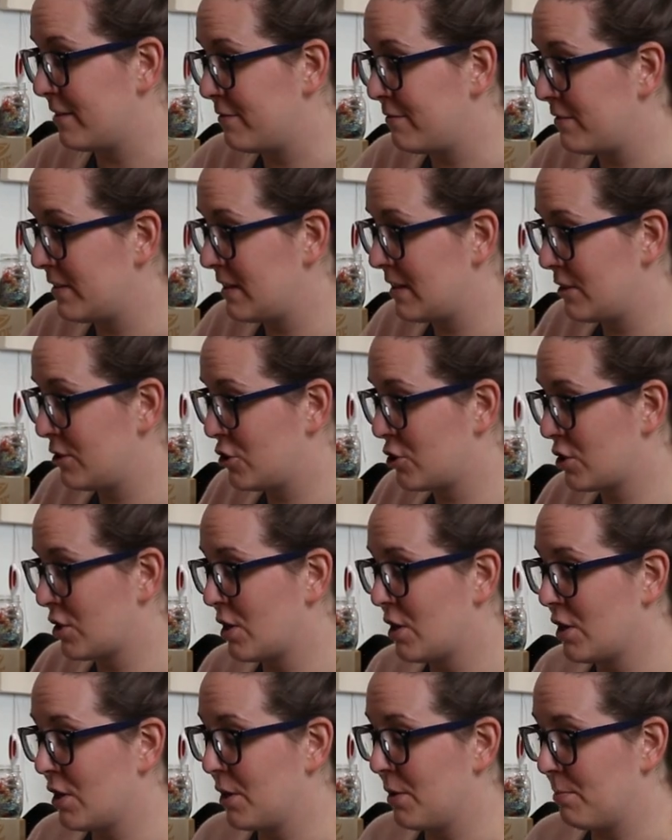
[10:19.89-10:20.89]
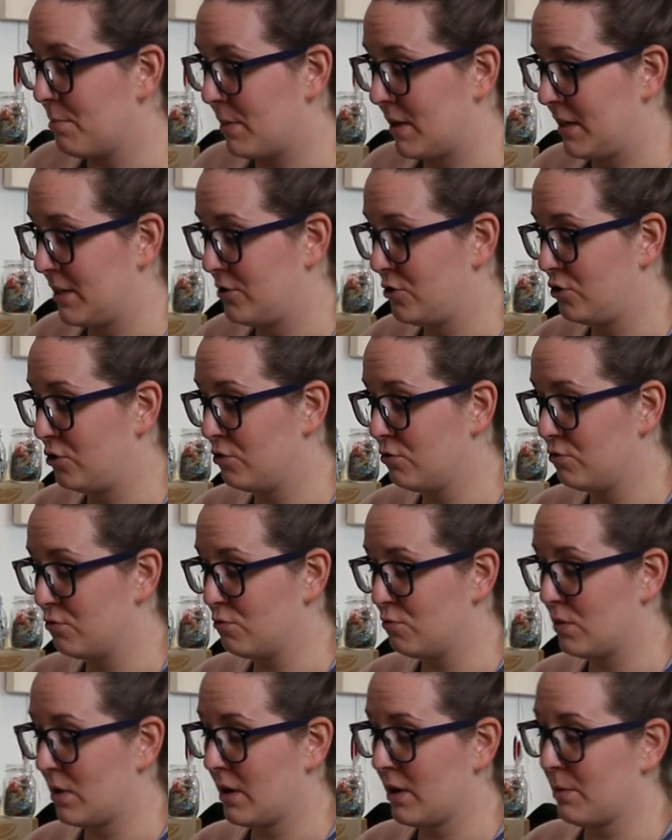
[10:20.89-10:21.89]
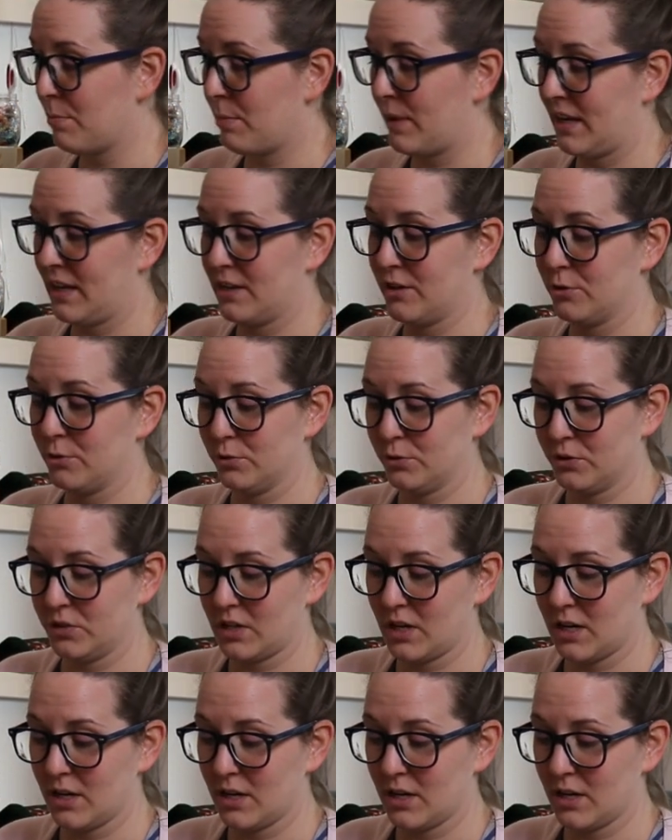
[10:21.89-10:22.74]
I finished my two panels